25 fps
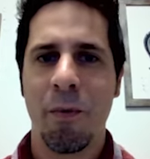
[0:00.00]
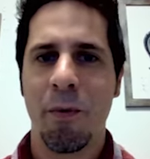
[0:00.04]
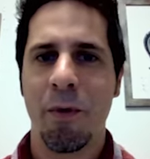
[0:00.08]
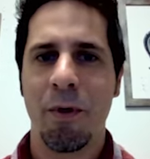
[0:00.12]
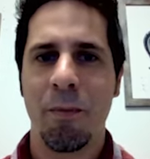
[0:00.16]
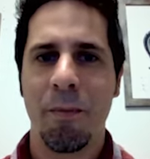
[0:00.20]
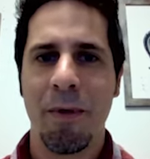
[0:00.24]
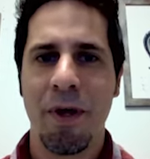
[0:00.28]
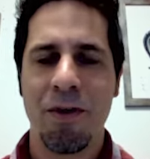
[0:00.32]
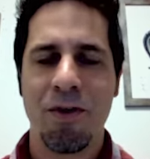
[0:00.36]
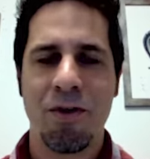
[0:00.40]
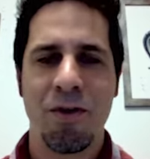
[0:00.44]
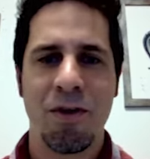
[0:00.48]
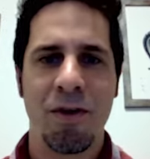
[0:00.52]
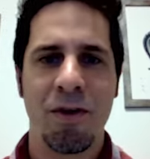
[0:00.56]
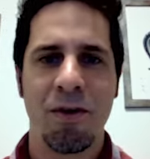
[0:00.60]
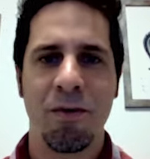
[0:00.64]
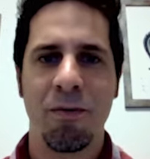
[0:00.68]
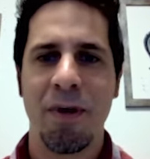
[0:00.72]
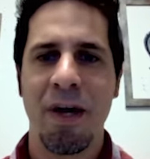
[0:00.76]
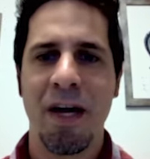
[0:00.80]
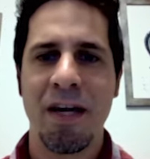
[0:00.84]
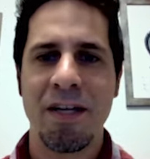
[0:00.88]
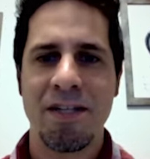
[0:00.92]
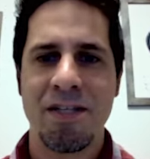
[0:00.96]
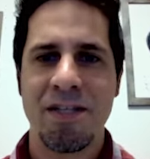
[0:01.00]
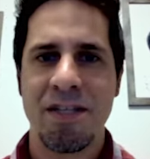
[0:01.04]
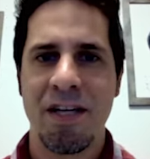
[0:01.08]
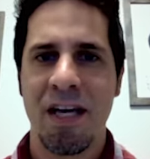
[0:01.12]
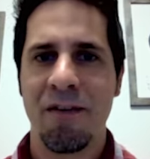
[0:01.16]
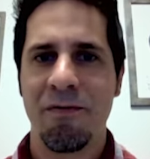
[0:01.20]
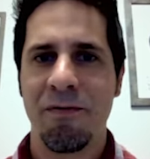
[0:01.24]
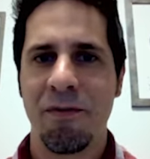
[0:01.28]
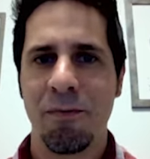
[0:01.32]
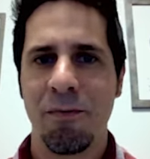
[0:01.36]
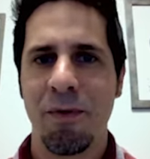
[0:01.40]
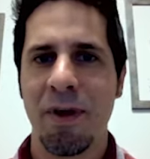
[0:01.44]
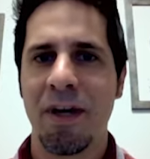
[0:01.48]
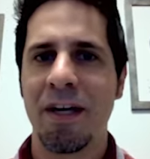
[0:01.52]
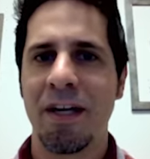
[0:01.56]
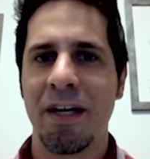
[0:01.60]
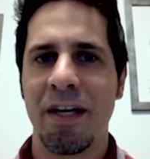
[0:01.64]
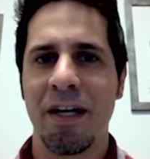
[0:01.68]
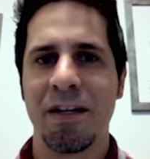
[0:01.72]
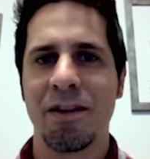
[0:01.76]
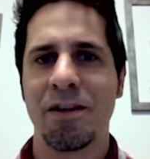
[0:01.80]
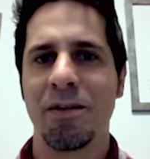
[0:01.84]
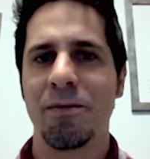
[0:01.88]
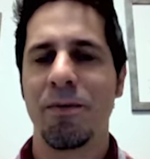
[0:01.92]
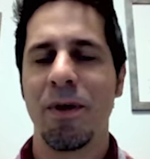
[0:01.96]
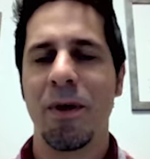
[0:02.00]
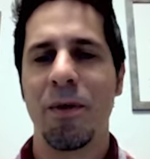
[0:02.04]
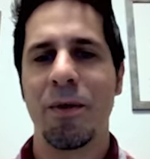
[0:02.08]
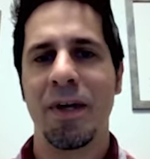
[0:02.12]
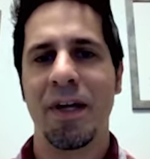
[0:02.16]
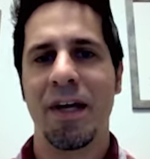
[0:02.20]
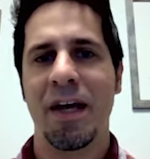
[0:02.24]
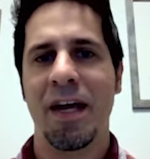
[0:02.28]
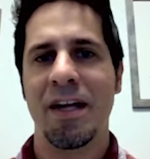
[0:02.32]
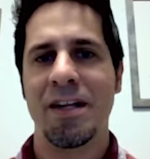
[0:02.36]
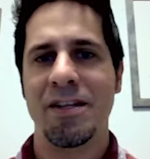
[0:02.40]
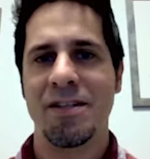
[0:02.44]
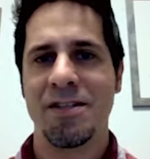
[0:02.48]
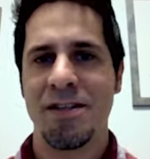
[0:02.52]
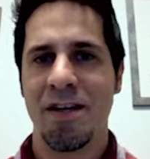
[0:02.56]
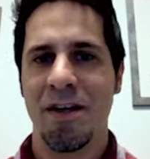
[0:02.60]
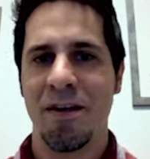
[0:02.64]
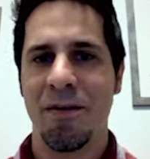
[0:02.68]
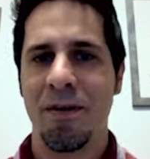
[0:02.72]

We want to make sure your ride's safe and ready to hit the road again.